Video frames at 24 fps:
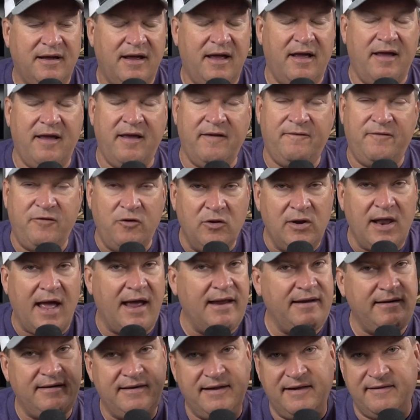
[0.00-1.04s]
if you
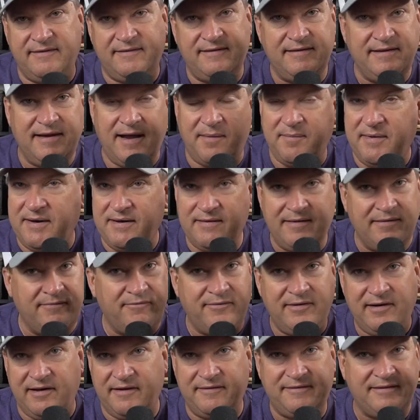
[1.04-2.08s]
like Disney, I
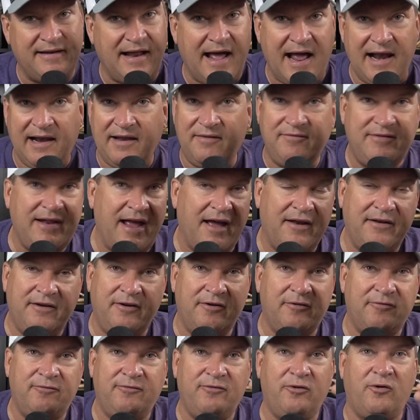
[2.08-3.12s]
mean, listen, I live down
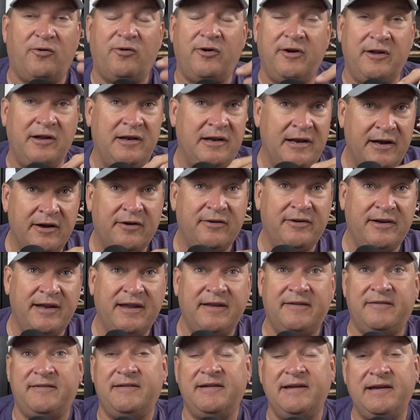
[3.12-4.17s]
here in Florida near
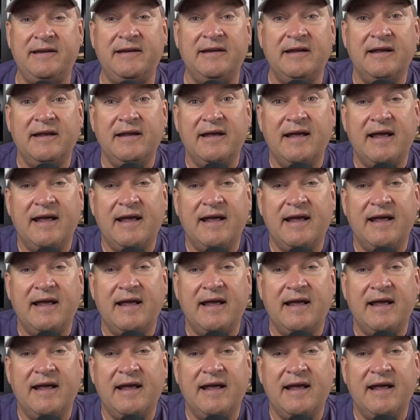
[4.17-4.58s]
Disney.